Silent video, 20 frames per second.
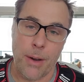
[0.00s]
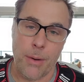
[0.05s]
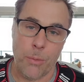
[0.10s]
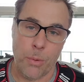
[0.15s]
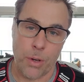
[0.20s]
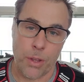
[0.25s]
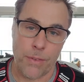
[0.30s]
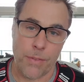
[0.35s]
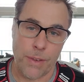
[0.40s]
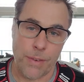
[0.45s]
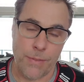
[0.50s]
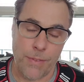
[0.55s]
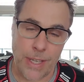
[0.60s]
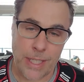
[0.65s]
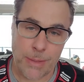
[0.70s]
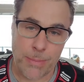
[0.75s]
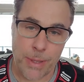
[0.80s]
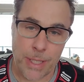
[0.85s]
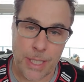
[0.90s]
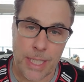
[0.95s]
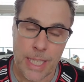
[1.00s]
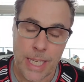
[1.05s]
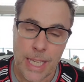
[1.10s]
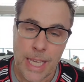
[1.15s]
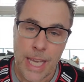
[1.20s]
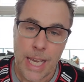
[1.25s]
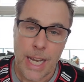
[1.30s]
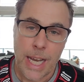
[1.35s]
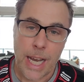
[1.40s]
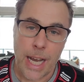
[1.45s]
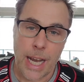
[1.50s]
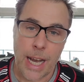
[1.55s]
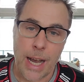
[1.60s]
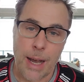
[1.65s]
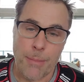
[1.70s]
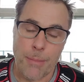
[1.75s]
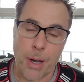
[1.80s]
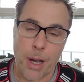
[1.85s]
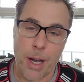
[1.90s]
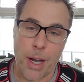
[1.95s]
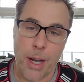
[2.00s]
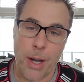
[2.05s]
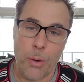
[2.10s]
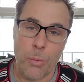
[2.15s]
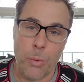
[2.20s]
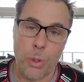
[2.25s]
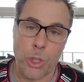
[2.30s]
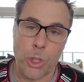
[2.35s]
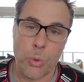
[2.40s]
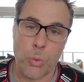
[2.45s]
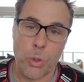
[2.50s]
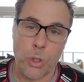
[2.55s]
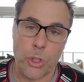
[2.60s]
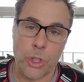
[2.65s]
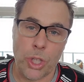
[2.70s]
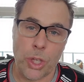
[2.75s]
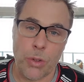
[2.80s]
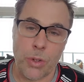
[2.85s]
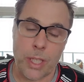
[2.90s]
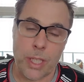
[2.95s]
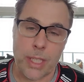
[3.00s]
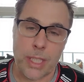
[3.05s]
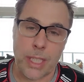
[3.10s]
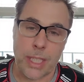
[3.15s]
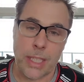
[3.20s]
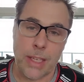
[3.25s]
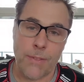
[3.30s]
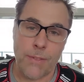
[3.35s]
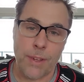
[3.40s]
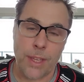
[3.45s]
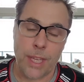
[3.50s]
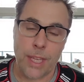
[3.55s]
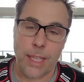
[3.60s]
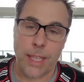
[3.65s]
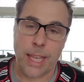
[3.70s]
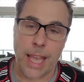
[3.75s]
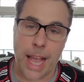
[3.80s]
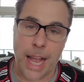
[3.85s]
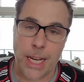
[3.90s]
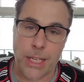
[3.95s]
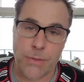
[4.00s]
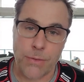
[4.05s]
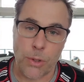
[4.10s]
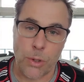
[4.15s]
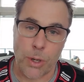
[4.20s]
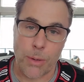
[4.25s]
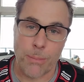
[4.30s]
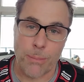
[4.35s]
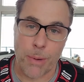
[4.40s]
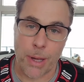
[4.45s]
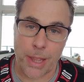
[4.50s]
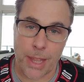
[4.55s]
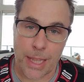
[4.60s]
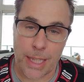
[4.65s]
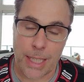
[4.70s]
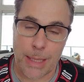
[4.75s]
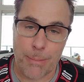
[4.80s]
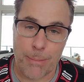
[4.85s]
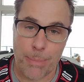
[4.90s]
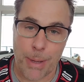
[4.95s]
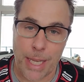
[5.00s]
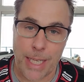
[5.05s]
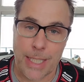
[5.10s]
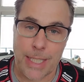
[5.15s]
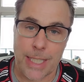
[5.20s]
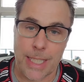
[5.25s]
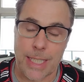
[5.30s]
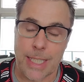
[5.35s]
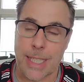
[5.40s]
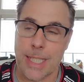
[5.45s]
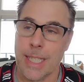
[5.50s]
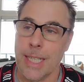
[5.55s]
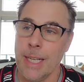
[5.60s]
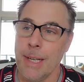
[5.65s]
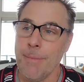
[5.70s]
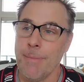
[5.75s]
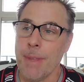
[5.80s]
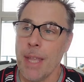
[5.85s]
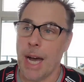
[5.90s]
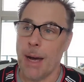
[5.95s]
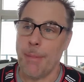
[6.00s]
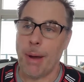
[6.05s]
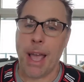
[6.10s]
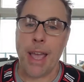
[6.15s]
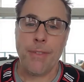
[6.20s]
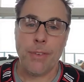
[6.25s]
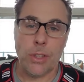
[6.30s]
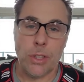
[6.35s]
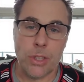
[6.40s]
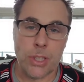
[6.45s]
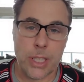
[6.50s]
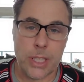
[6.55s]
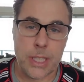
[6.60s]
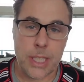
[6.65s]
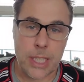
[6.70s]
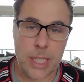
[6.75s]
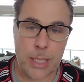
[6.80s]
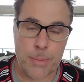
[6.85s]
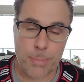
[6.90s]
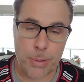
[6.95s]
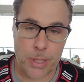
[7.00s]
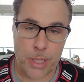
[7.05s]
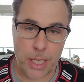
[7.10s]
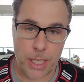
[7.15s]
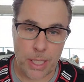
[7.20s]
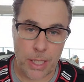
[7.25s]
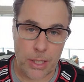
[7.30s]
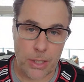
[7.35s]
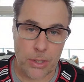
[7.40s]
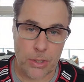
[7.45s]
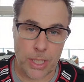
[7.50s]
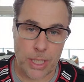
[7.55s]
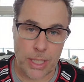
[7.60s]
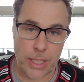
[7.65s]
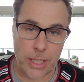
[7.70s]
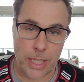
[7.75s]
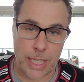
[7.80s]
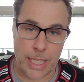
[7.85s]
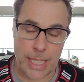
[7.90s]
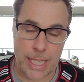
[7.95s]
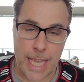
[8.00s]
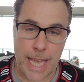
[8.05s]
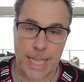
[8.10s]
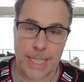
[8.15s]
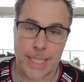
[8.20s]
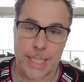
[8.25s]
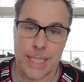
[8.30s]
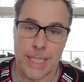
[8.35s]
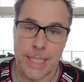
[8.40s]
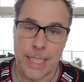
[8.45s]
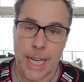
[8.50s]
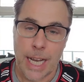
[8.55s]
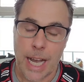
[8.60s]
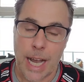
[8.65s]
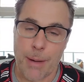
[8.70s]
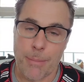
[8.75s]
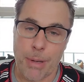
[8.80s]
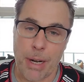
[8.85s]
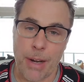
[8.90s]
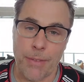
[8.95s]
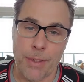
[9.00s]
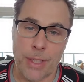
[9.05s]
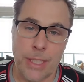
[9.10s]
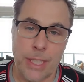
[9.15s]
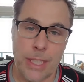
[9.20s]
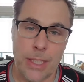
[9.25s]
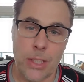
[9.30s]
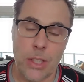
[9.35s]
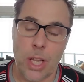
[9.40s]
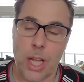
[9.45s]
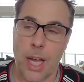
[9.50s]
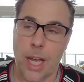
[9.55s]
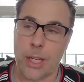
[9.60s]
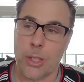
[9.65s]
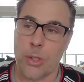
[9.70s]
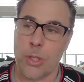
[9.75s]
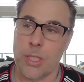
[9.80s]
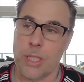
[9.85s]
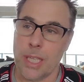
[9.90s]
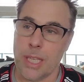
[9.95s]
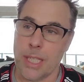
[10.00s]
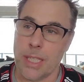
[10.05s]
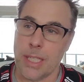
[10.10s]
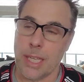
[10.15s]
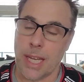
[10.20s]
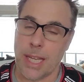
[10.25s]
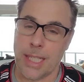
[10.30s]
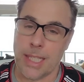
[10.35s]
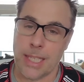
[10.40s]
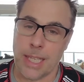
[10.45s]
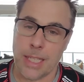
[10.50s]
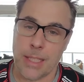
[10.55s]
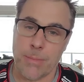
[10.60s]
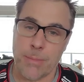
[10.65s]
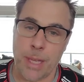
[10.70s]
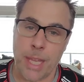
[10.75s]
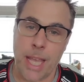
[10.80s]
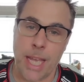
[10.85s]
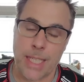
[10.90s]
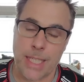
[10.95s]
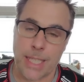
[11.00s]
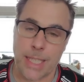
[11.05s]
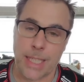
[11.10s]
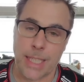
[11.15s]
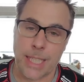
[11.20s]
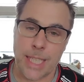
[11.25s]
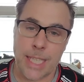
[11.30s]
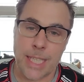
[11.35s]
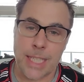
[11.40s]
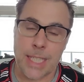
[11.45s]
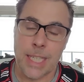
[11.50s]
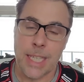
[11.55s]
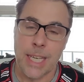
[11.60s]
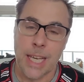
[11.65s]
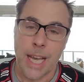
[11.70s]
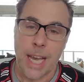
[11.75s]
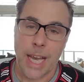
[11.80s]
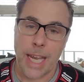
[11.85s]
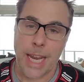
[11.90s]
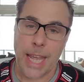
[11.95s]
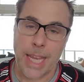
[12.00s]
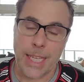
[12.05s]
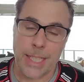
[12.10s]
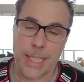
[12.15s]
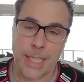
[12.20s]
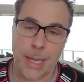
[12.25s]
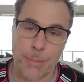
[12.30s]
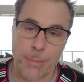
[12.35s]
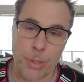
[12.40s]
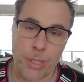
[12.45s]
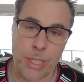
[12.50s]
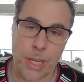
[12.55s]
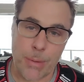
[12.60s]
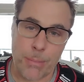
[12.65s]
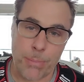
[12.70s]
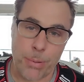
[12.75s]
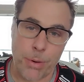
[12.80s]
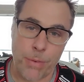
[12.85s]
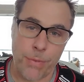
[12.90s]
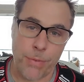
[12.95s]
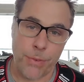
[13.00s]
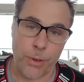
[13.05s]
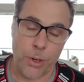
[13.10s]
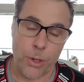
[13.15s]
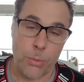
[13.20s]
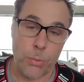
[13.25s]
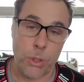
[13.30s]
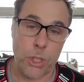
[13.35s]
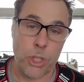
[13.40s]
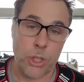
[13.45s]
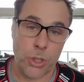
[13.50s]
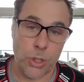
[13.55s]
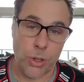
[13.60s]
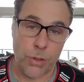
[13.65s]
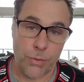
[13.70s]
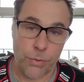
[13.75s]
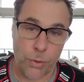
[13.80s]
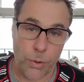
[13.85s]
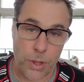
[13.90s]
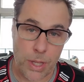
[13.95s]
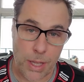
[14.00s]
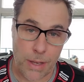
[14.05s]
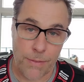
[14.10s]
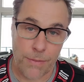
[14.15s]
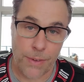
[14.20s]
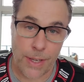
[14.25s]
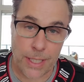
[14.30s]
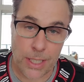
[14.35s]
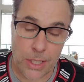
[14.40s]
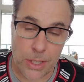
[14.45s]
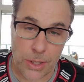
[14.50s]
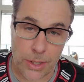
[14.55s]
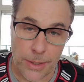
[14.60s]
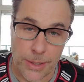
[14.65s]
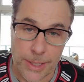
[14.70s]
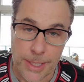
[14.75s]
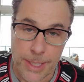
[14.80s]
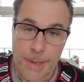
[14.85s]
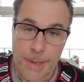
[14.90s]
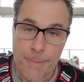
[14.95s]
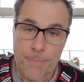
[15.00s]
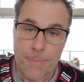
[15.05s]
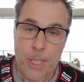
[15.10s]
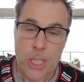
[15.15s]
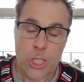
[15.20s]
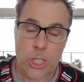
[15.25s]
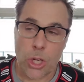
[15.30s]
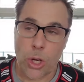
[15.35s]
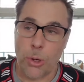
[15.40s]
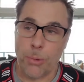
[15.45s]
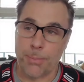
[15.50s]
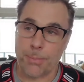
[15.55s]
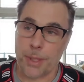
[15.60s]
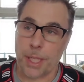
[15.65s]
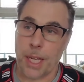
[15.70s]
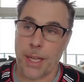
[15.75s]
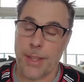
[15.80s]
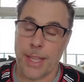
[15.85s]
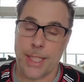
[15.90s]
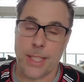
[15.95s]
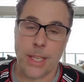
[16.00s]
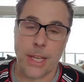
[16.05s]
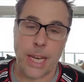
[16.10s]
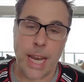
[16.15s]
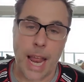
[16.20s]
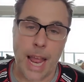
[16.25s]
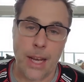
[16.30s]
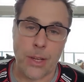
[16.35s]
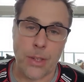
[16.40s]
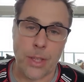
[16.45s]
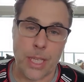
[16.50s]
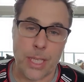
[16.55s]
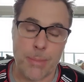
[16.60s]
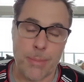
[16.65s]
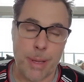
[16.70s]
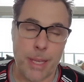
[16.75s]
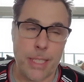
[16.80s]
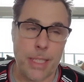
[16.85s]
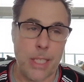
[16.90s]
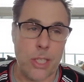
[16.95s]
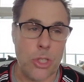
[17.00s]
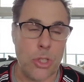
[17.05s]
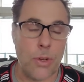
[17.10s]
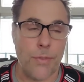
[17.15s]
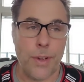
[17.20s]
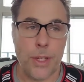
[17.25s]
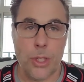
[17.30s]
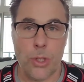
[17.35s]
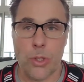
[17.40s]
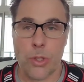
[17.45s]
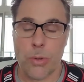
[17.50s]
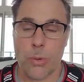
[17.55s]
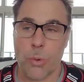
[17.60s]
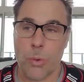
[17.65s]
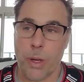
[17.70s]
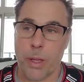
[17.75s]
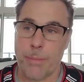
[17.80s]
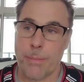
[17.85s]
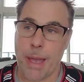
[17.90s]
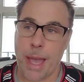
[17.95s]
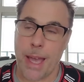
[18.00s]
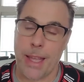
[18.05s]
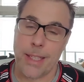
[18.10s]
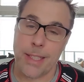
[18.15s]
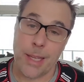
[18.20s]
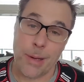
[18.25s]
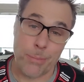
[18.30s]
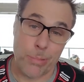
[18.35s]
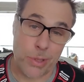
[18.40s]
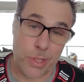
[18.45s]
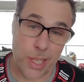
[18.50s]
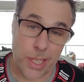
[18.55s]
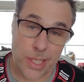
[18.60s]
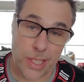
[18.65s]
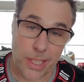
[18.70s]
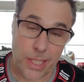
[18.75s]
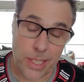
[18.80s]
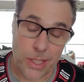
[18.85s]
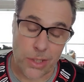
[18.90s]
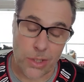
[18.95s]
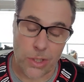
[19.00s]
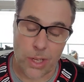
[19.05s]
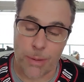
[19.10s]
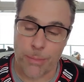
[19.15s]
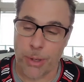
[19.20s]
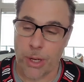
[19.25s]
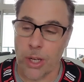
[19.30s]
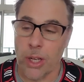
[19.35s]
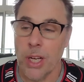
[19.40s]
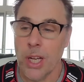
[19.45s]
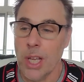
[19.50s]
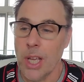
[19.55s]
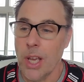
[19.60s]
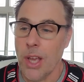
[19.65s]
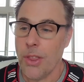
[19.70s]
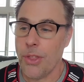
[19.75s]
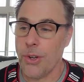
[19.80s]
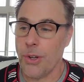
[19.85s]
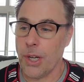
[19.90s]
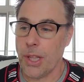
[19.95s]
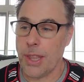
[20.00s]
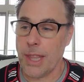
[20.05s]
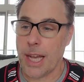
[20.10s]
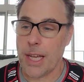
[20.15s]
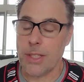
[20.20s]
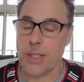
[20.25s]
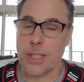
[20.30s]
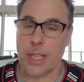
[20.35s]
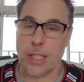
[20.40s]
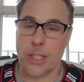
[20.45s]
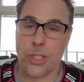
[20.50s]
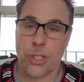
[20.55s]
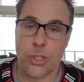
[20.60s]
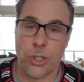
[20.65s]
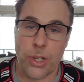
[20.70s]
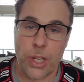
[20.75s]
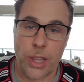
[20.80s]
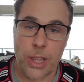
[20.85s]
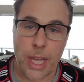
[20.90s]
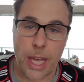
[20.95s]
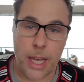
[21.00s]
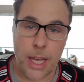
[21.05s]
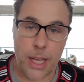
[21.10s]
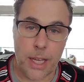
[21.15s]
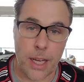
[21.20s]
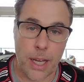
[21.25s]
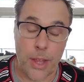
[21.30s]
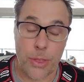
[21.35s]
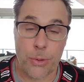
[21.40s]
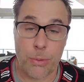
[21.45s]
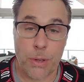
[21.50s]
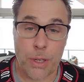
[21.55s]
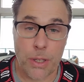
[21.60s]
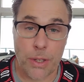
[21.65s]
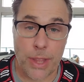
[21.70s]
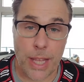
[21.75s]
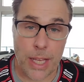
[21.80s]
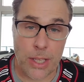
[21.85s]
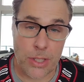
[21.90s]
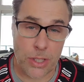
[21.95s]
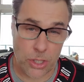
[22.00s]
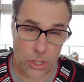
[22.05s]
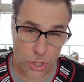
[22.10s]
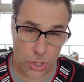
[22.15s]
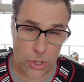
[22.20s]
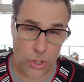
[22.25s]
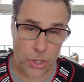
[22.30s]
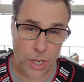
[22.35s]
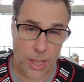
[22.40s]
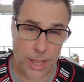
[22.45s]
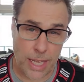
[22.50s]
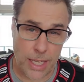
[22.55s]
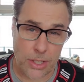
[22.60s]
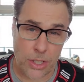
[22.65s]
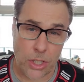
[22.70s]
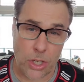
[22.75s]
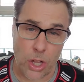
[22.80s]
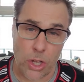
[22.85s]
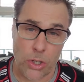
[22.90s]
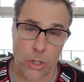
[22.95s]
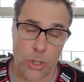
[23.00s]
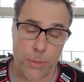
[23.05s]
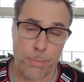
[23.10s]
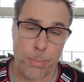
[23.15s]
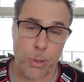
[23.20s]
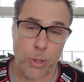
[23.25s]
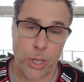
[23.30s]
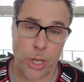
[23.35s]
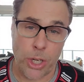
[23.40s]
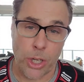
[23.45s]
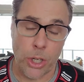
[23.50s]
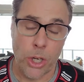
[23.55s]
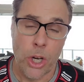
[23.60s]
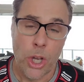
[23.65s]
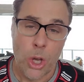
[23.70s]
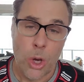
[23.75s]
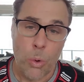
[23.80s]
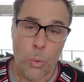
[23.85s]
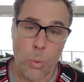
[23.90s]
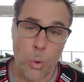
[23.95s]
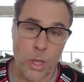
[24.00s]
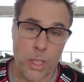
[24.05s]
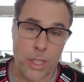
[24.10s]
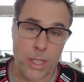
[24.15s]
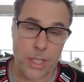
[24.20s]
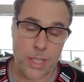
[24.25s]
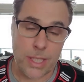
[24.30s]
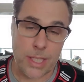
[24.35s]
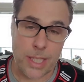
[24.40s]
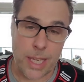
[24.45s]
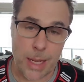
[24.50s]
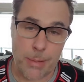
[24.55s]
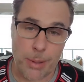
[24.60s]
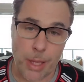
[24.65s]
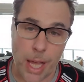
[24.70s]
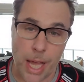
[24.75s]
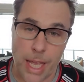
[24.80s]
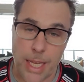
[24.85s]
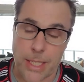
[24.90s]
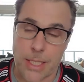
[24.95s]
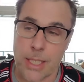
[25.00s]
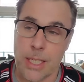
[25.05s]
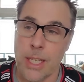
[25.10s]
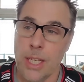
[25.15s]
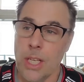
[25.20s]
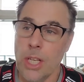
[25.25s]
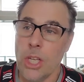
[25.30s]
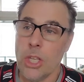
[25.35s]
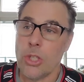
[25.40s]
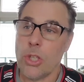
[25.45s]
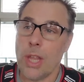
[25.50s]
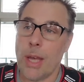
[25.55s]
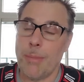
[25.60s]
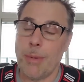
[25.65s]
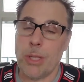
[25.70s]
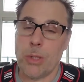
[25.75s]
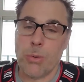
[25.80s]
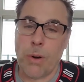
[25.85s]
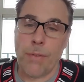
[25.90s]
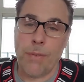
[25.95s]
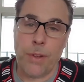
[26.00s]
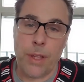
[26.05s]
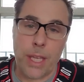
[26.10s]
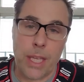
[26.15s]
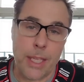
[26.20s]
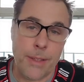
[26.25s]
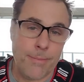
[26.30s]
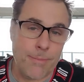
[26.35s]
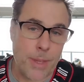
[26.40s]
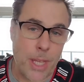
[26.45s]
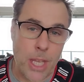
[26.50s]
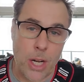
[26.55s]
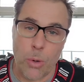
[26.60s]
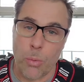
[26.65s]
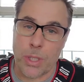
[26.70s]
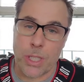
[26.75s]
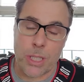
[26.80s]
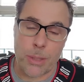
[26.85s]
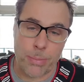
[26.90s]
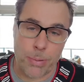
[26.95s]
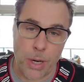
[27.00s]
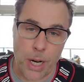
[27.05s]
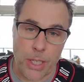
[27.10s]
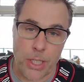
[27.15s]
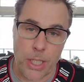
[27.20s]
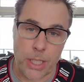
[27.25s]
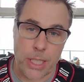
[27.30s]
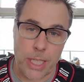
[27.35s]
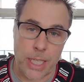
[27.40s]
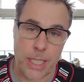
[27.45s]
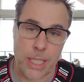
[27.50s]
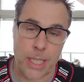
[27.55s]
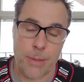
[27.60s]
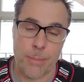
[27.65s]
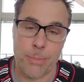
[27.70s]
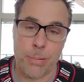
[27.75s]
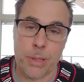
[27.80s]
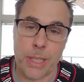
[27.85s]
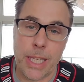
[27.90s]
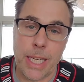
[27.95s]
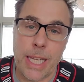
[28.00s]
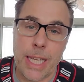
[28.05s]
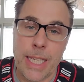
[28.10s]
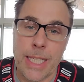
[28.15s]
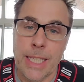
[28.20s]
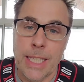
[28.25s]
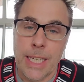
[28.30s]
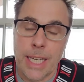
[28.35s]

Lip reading: worth of investment, which will generate significant cash flow on a monthly basis. I haven't looked into this particular deal yet, but every deal Chris has sent to me has at least an 8 to 10% preferred return for the investor. So, and that's on an annualized basis. So if I do some quick math, 10% is an easier number. 30,000, that's 300,000 is $30,000 per year once stabilized. So that means roughly, once the project is completed,